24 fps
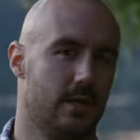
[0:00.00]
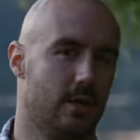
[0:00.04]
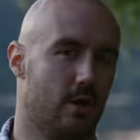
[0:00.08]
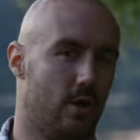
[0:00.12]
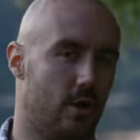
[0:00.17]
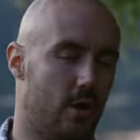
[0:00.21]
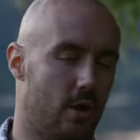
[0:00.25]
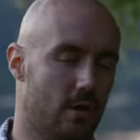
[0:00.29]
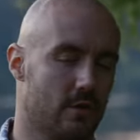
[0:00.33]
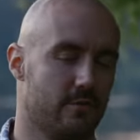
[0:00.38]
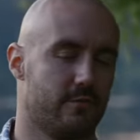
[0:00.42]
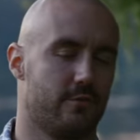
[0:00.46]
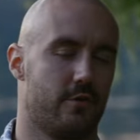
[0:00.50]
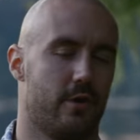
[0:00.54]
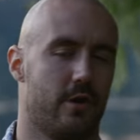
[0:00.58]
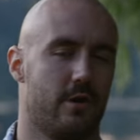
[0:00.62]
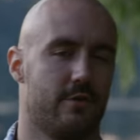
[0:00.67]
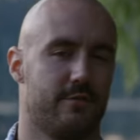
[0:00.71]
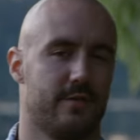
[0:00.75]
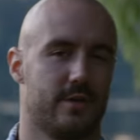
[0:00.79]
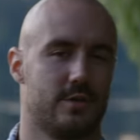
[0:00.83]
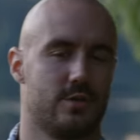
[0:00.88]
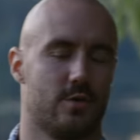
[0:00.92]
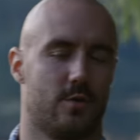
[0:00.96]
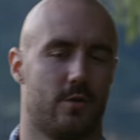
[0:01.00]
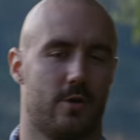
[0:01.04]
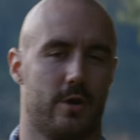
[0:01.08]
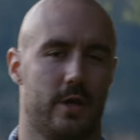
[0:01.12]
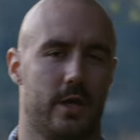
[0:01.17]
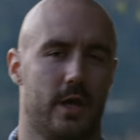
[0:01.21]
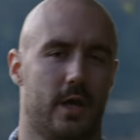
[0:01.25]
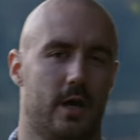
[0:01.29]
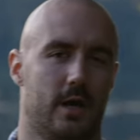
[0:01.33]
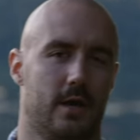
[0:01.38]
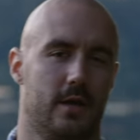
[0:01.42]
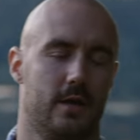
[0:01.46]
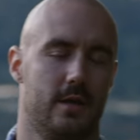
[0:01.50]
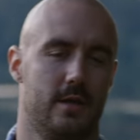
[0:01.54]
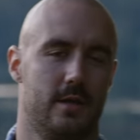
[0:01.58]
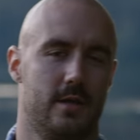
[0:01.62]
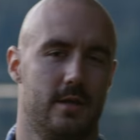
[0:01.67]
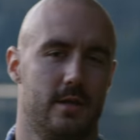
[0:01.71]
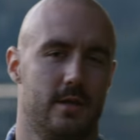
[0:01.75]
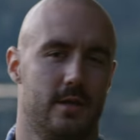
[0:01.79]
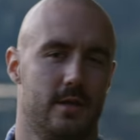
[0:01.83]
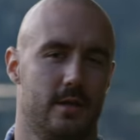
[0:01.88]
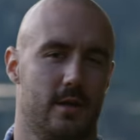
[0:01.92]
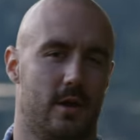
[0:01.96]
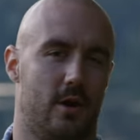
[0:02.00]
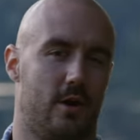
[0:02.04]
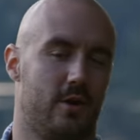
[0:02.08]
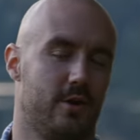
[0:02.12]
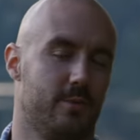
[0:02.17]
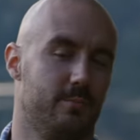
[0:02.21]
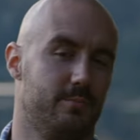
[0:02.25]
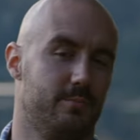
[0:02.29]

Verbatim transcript: in all of Greater Victoria. On a